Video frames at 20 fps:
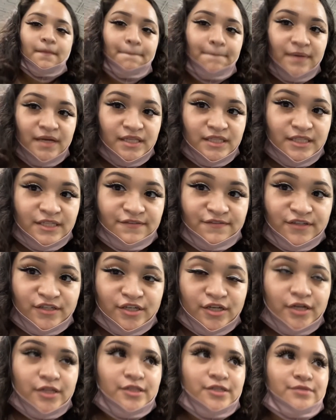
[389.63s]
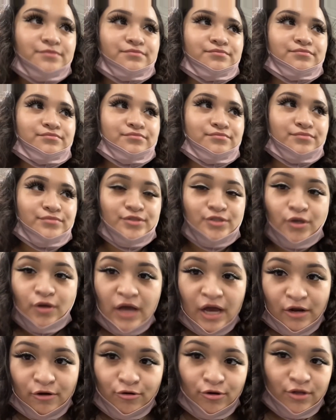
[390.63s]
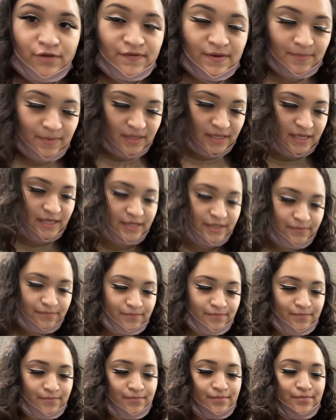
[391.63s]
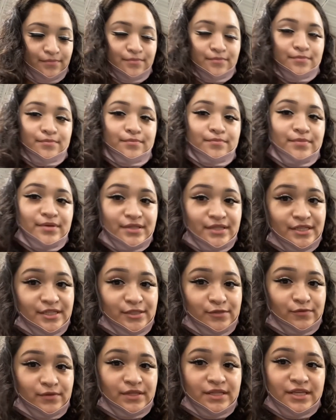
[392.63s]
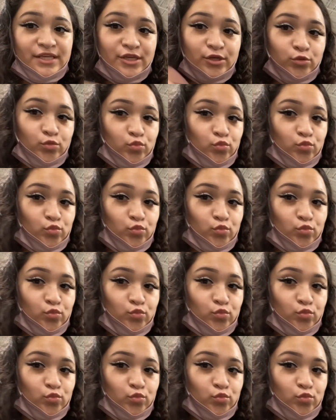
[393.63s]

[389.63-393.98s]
but different color so i don't know if i'm gonna get it but it's really cute